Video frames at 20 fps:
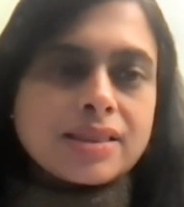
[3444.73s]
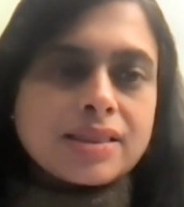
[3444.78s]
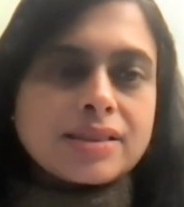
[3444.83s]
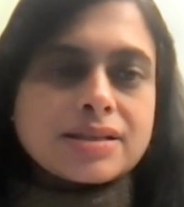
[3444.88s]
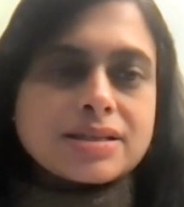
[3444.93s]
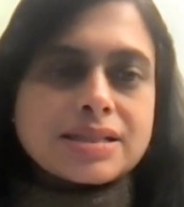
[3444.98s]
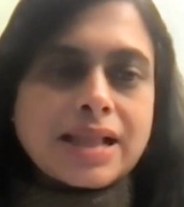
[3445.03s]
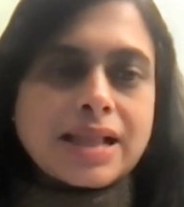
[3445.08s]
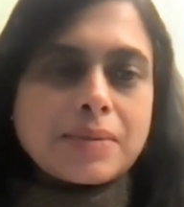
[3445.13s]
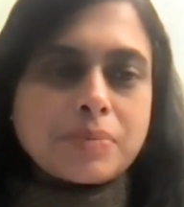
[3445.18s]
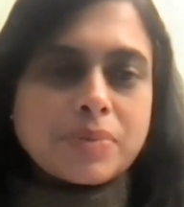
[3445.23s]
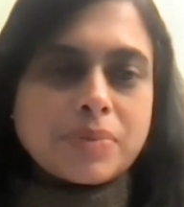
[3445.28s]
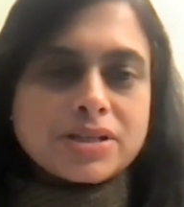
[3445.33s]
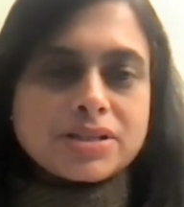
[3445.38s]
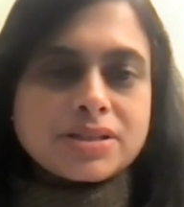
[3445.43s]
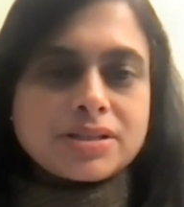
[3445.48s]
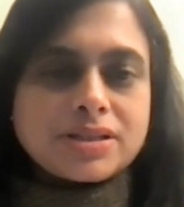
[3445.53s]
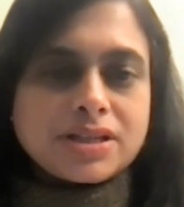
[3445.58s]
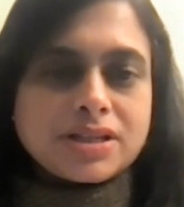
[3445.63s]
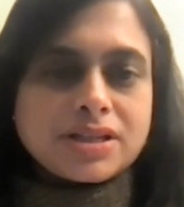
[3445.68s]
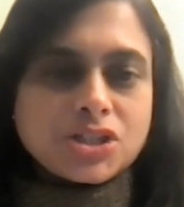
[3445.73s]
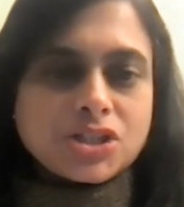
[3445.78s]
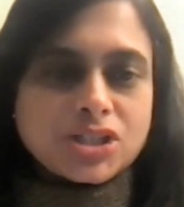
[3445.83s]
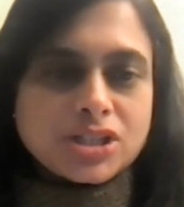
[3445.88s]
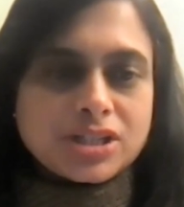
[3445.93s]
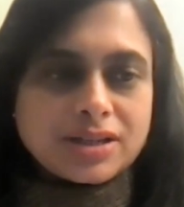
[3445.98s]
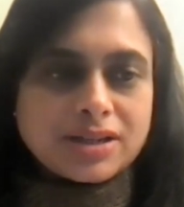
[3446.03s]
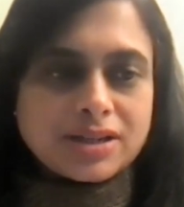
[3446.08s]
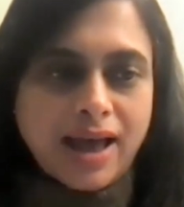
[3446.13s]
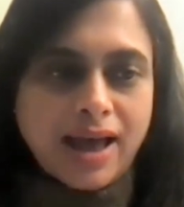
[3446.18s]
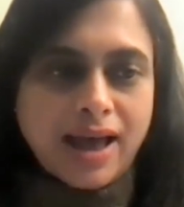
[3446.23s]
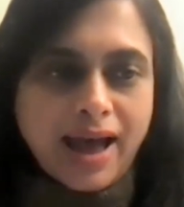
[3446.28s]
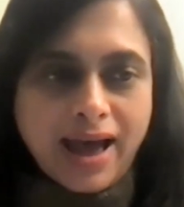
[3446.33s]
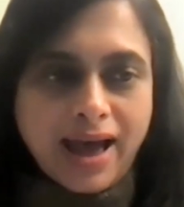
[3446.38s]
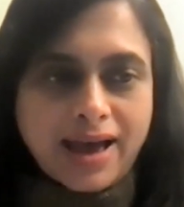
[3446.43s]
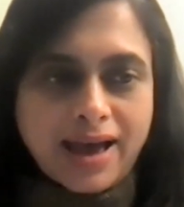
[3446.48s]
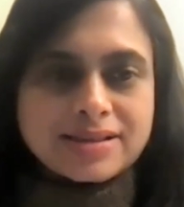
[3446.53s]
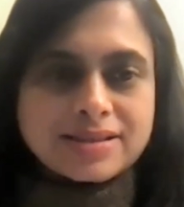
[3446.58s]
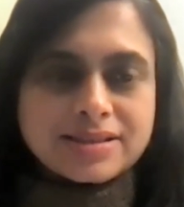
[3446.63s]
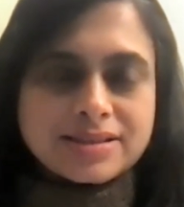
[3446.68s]
The slide presentation
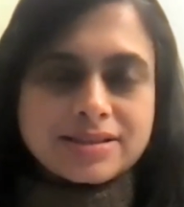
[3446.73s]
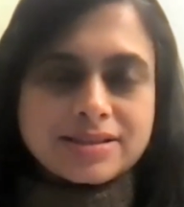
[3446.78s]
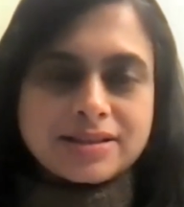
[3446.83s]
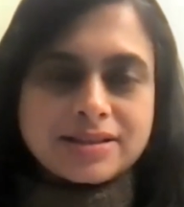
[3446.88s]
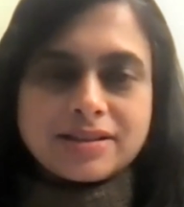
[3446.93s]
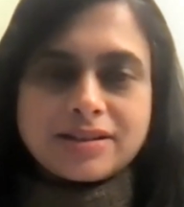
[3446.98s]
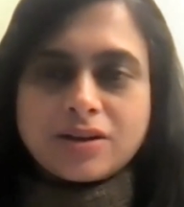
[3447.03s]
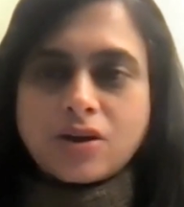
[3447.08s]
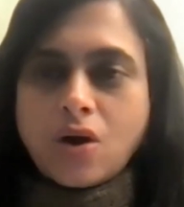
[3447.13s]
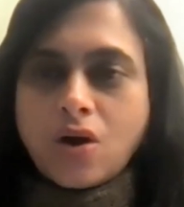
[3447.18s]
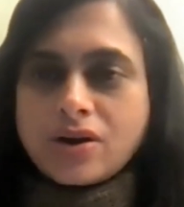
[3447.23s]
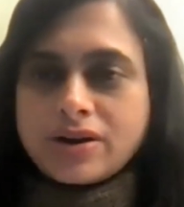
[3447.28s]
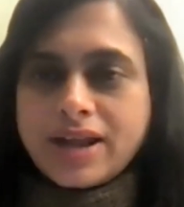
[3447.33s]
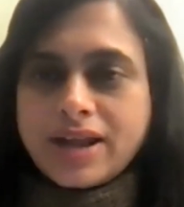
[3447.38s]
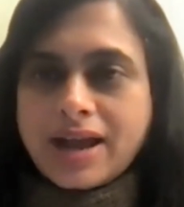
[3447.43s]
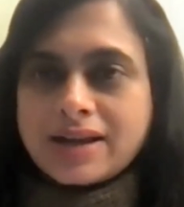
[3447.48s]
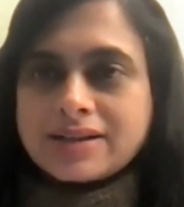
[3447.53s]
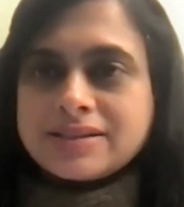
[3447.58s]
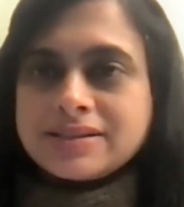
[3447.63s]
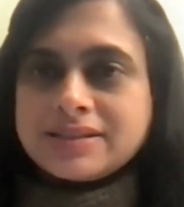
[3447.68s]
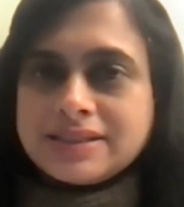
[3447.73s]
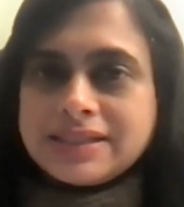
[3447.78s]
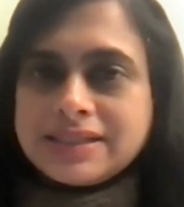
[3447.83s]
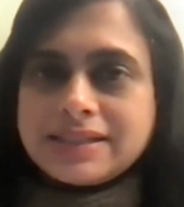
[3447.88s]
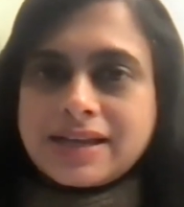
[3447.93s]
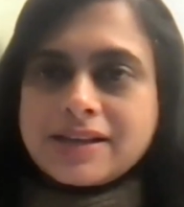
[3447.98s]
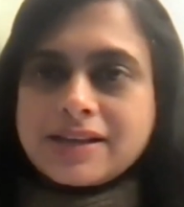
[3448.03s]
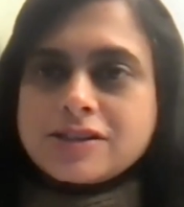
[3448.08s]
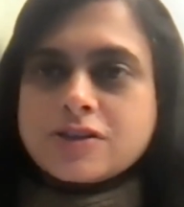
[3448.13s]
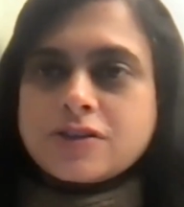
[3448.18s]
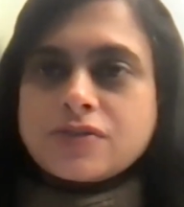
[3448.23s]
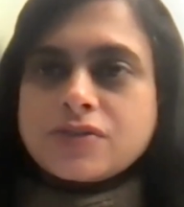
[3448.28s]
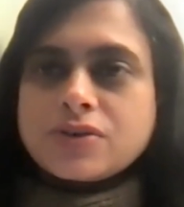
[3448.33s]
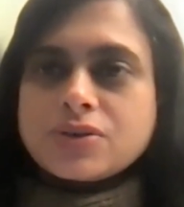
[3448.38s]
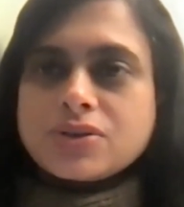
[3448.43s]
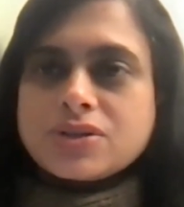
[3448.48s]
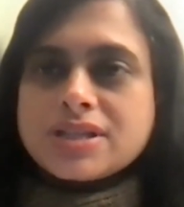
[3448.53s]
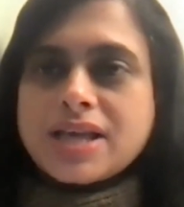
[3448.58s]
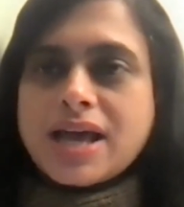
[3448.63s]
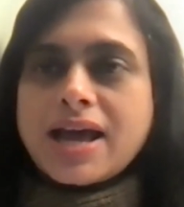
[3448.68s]
has the contact details of
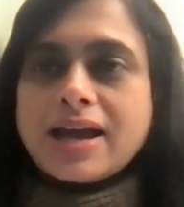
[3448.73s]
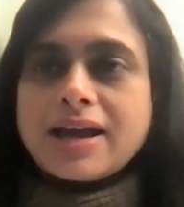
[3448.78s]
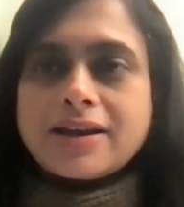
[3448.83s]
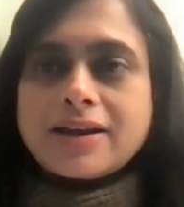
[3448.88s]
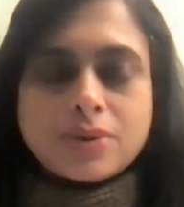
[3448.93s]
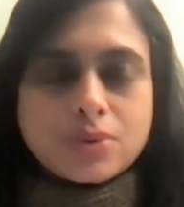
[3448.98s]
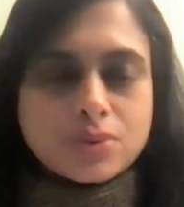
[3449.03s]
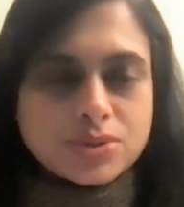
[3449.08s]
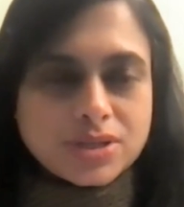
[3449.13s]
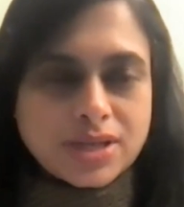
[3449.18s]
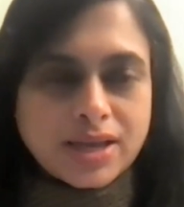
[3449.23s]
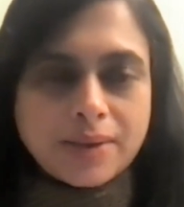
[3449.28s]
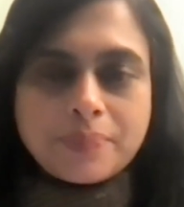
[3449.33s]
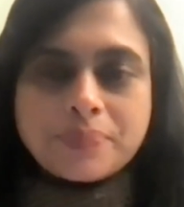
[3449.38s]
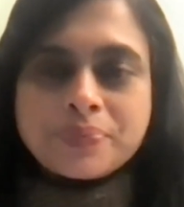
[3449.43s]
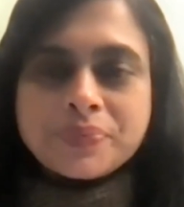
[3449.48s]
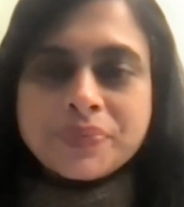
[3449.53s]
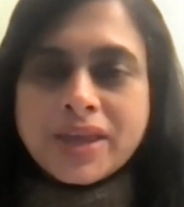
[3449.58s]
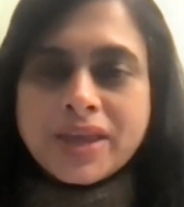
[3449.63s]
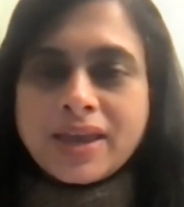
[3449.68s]
Kudzai and Jose.